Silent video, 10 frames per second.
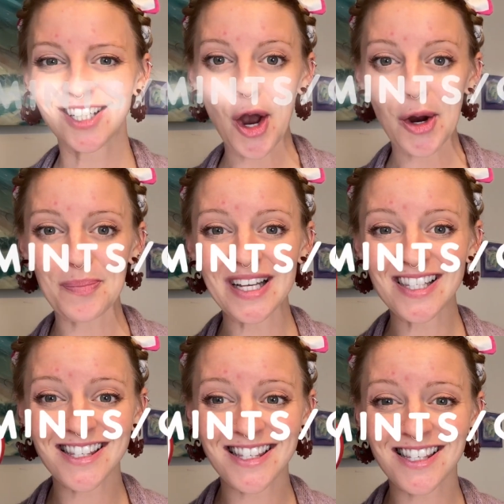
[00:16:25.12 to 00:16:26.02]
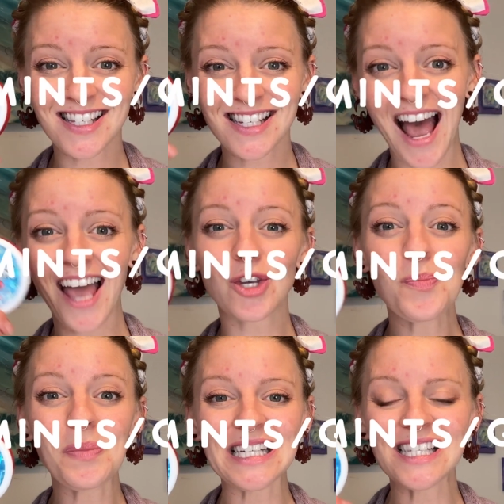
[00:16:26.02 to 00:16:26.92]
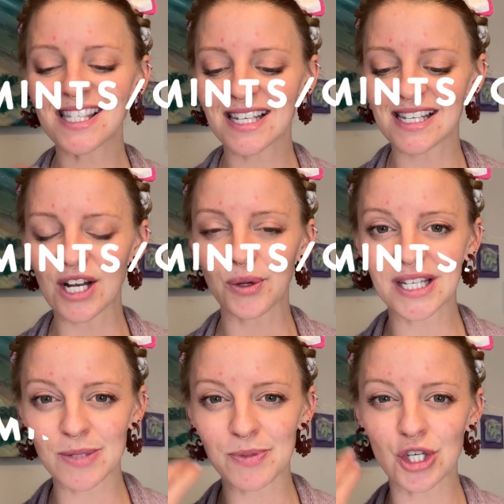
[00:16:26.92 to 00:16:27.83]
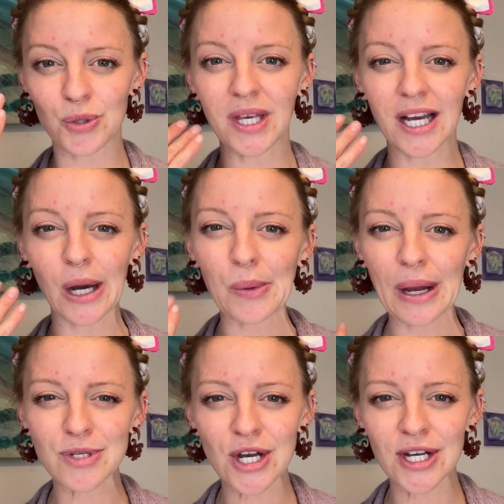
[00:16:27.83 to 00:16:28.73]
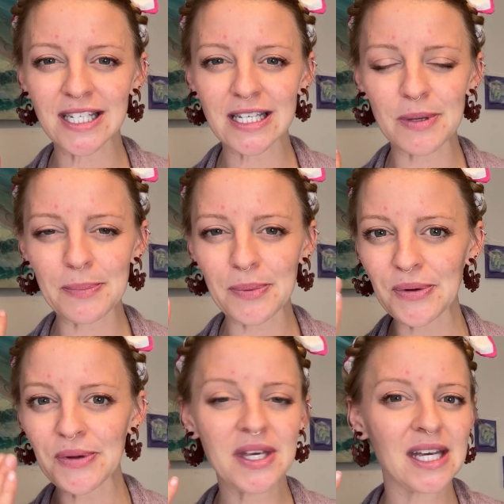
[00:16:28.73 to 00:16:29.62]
are mints. I do mints because I don't like to be chewing gum while I'm talking to people.